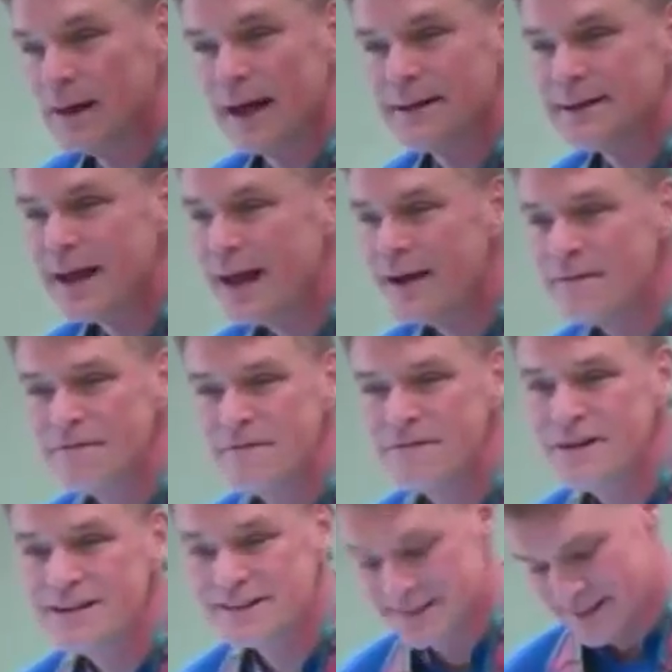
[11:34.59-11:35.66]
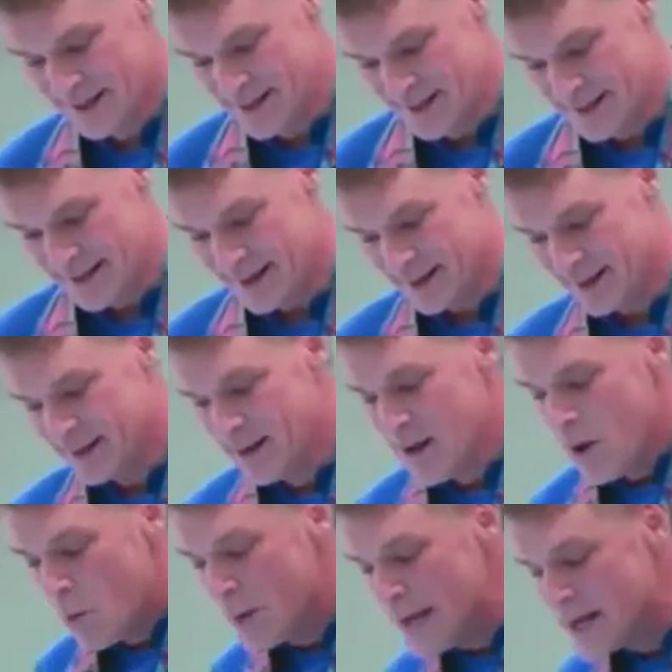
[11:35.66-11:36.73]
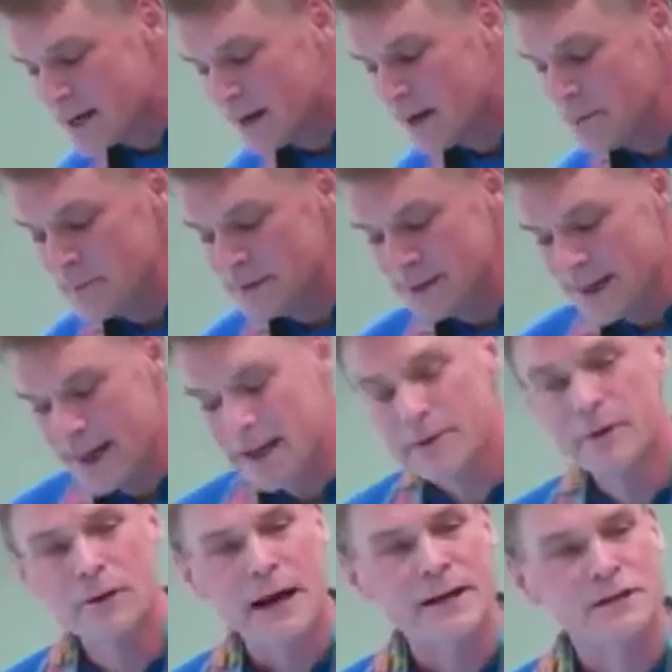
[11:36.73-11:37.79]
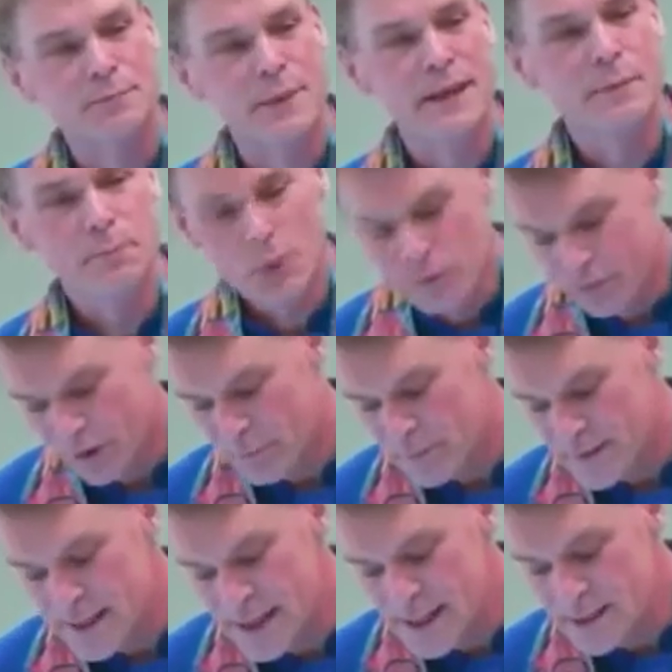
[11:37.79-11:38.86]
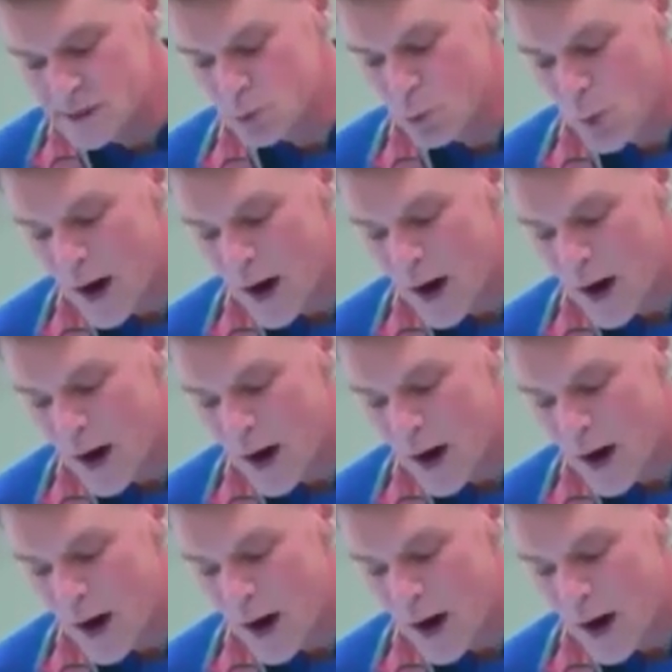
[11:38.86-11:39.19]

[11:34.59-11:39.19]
And every Sunday, we come together as people from these